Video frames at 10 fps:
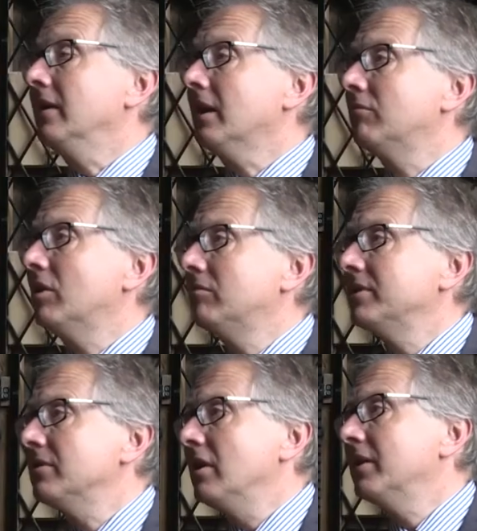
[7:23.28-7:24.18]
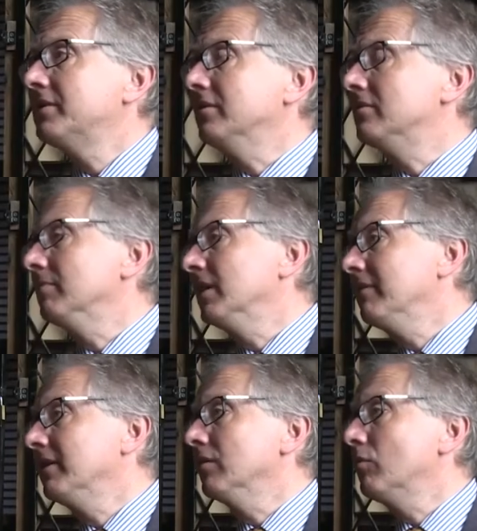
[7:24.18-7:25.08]
Yeah, well, we're delighted to be
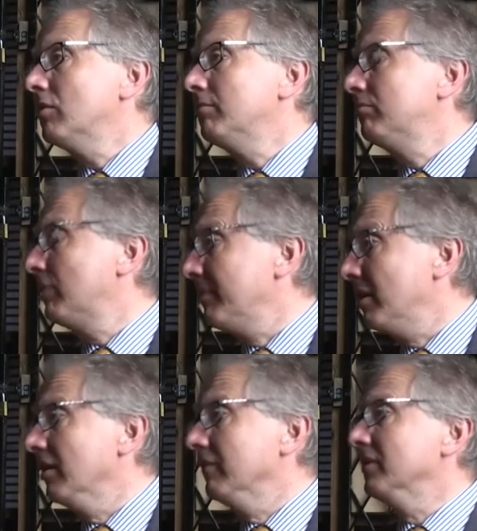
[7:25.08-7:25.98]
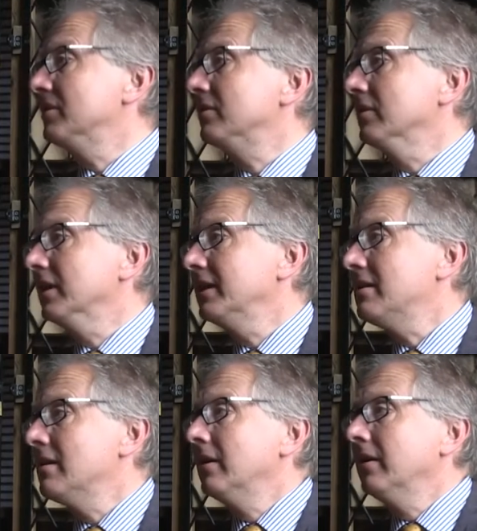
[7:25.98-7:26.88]
giving the world premiere of this
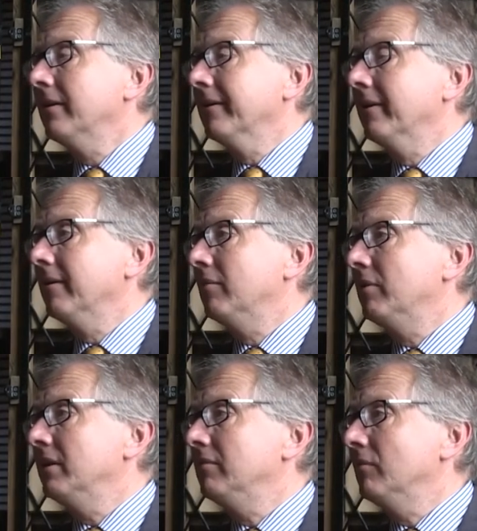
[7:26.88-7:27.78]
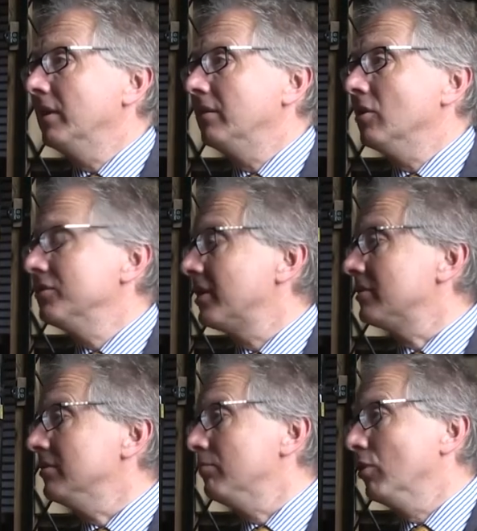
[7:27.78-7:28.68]
today. Uh, we, we
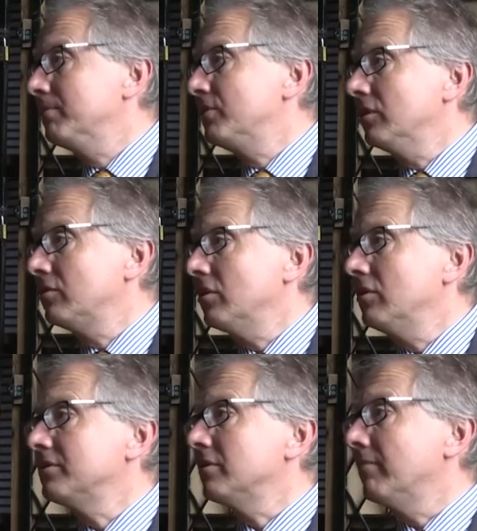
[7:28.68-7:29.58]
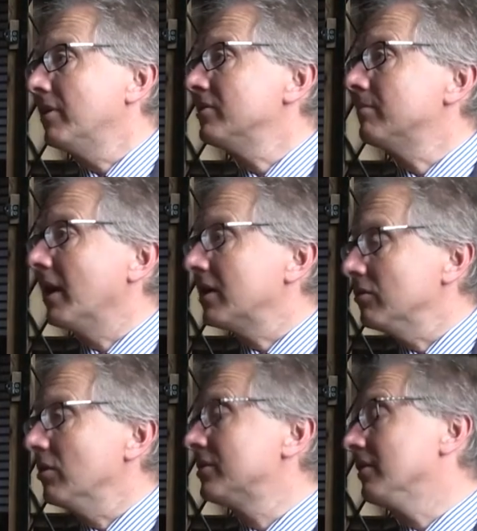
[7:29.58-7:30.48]
contacted Bob Chilcott some months back
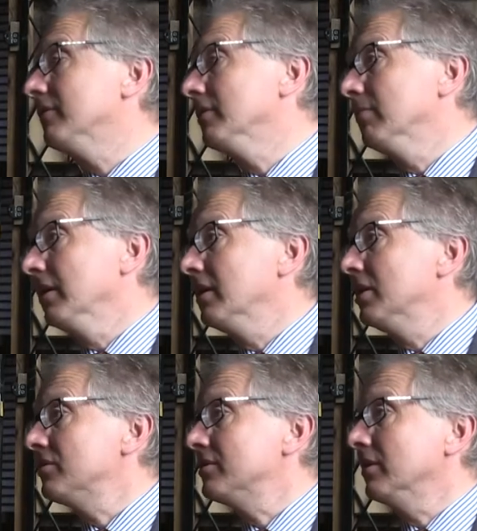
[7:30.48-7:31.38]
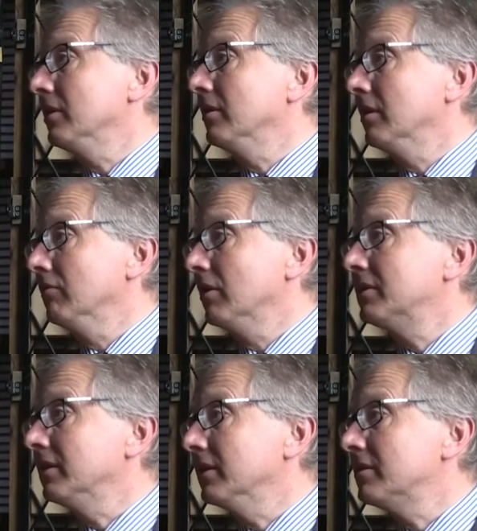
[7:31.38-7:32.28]
to ask if he'd be interested in, in
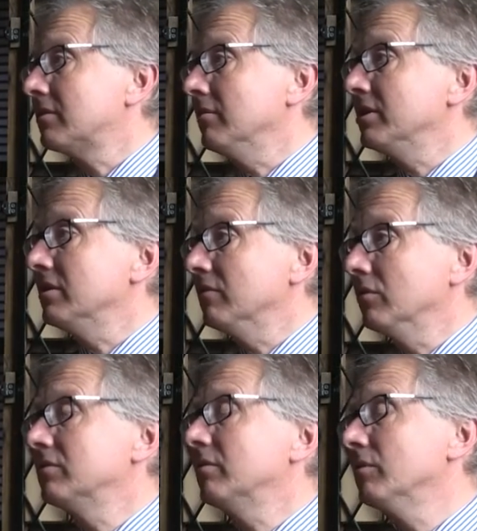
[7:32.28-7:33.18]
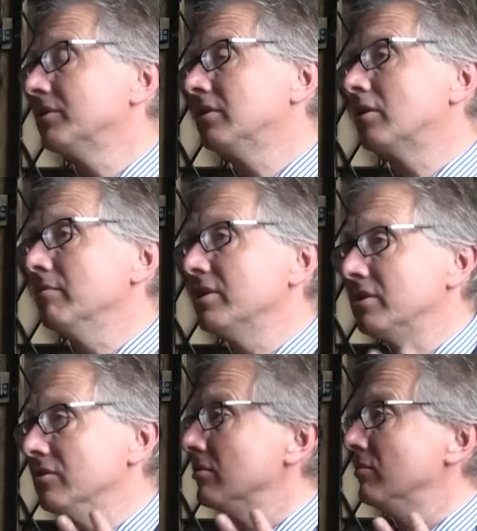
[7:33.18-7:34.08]
writing this commission for us. We wanted to
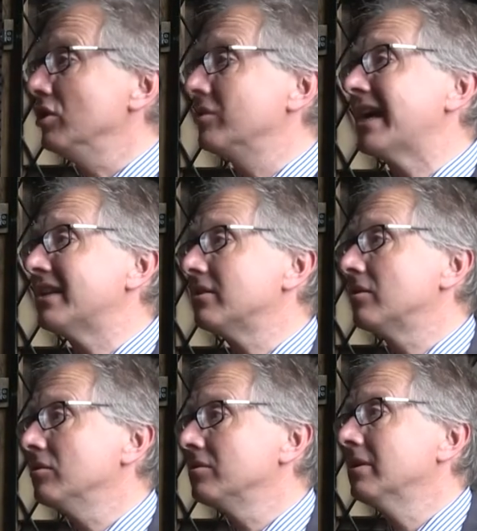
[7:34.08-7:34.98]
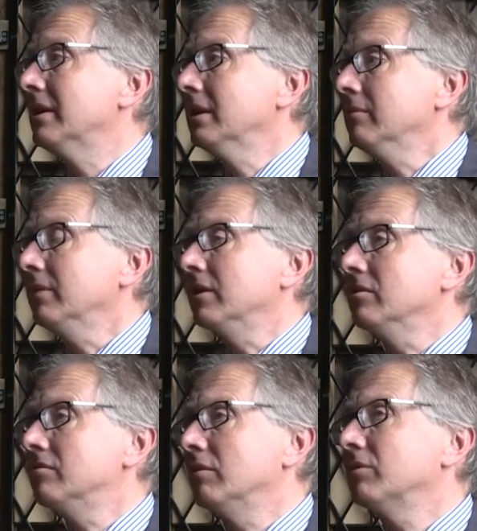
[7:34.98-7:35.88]
commission some new canticles
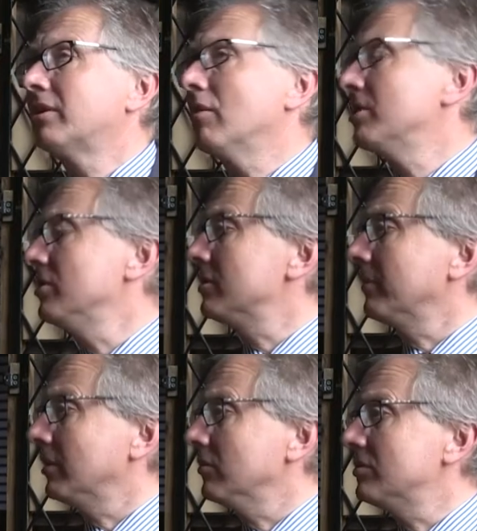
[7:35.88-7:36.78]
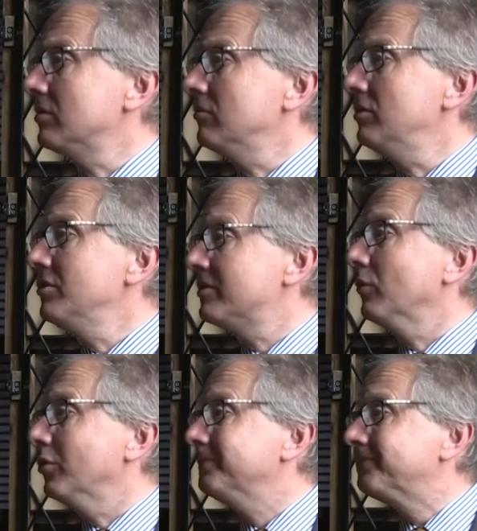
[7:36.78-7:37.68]
because we wanted to commission something that was
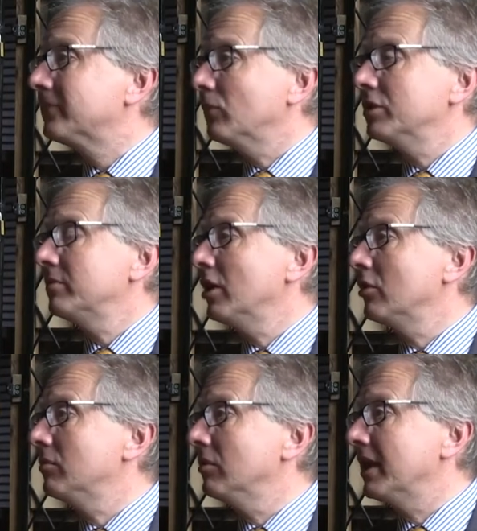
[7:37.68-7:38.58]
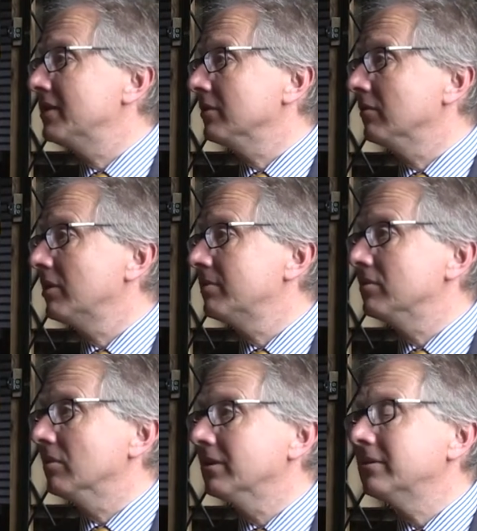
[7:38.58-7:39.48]
useful, which we hope will enter the
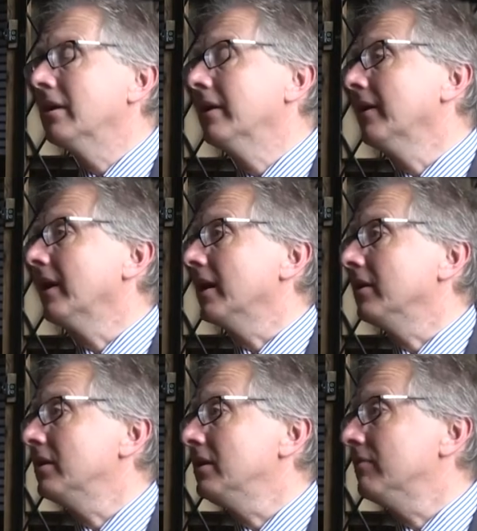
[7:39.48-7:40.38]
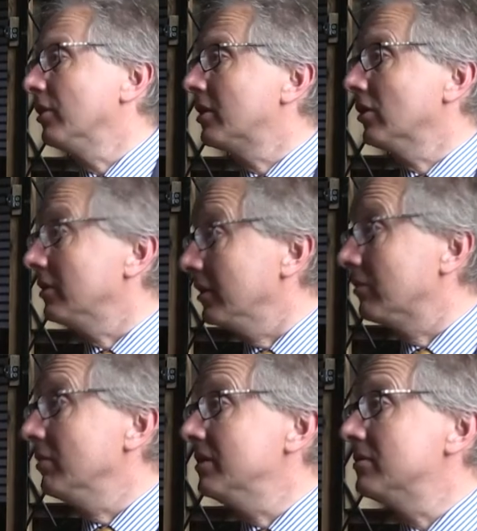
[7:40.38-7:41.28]
repertoire. And he very kindly
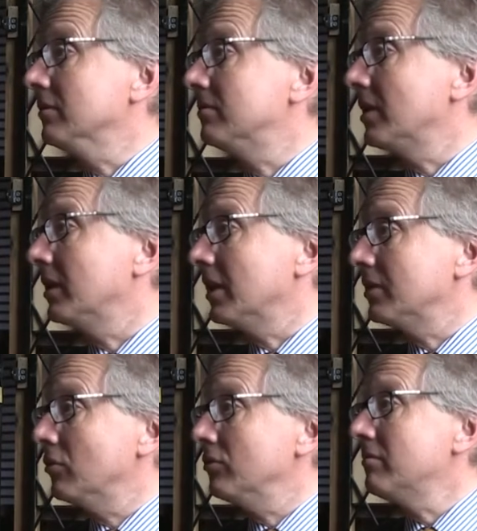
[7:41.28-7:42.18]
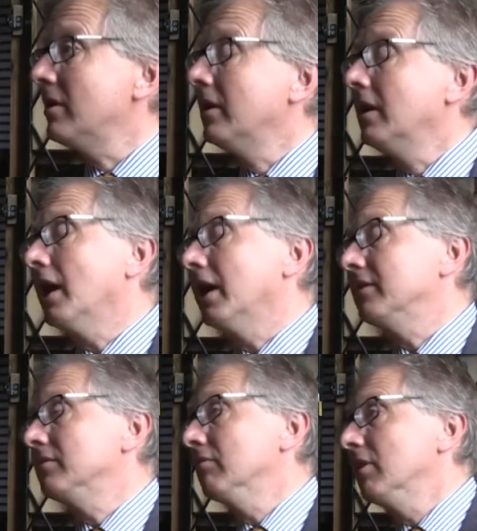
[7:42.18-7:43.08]
agreed to take that on,
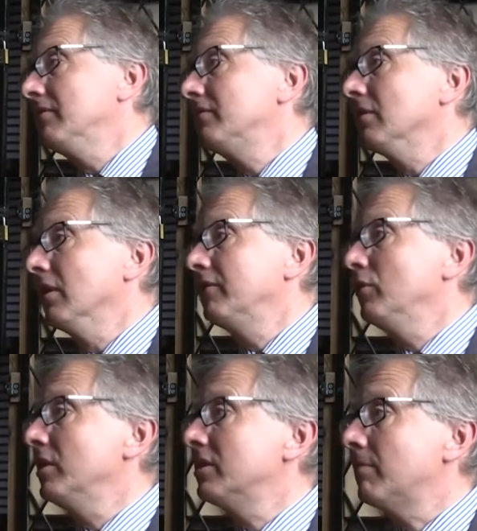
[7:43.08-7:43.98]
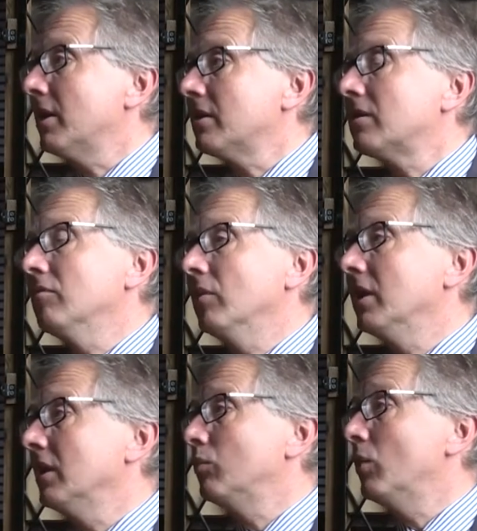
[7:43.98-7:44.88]
and it arrived a few weeks back.
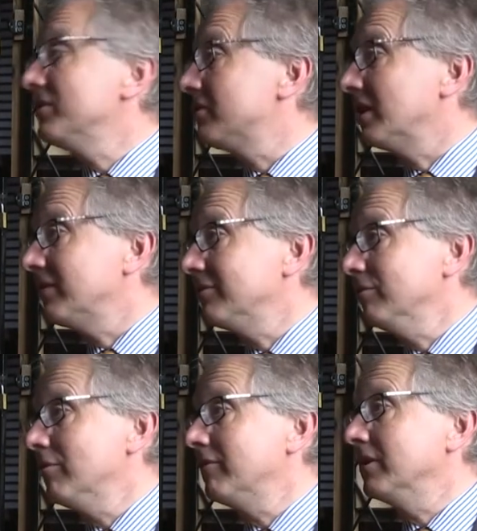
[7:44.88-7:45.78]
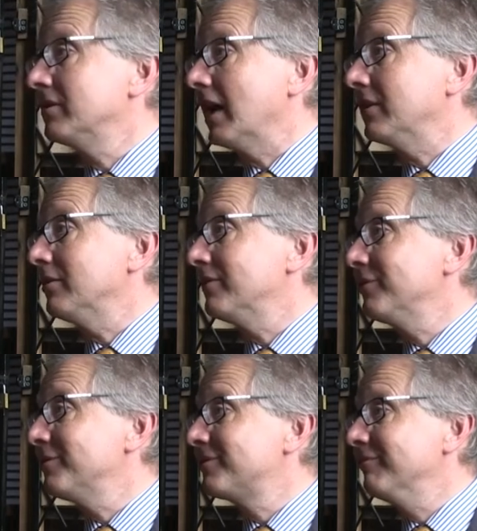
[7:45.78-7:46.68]
We had one sing through of it at our
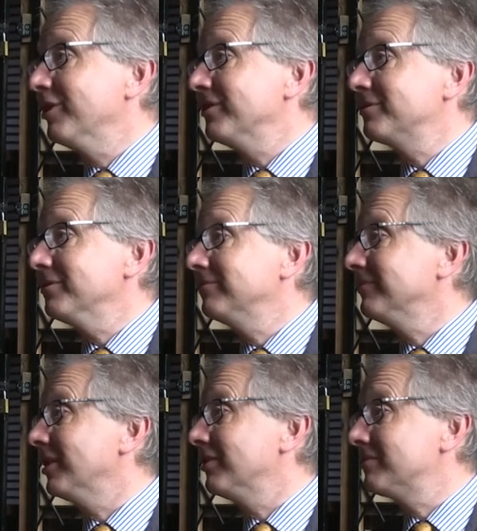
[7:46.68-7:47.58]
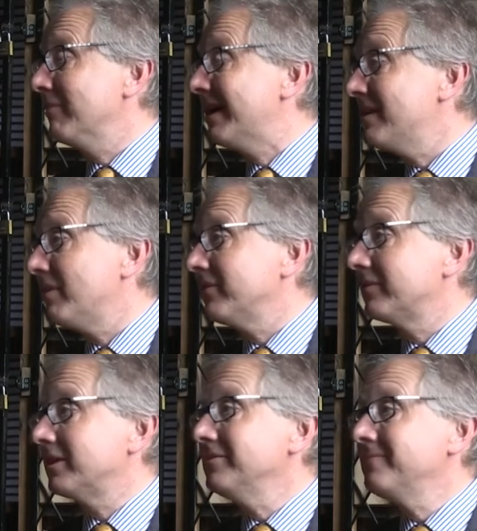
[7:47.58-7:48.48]
first rehearsal last May,
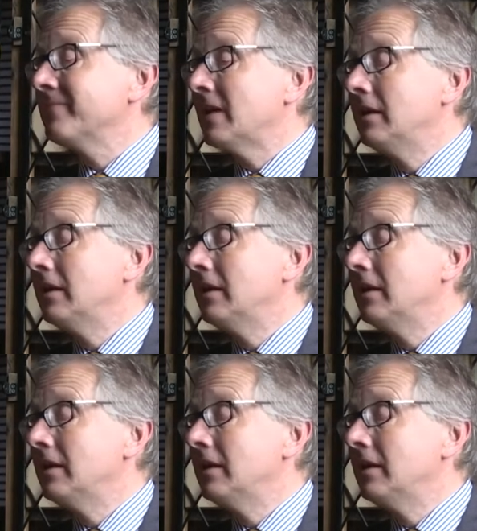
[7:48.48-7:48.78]
months ago.